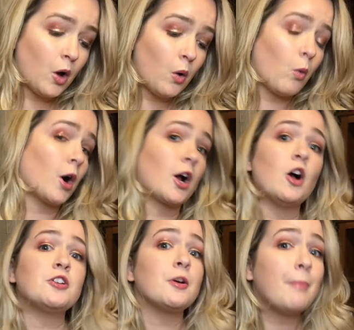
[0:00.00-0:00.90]
work
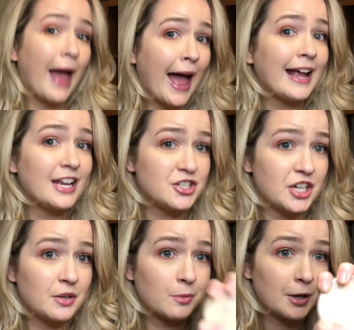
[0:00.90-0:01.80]
on your
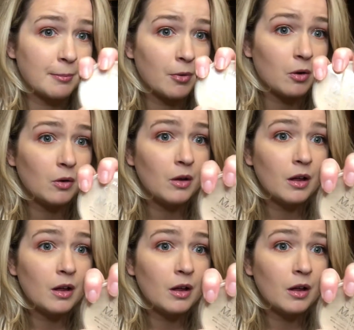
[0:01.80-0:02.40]
packaging, Rimmel.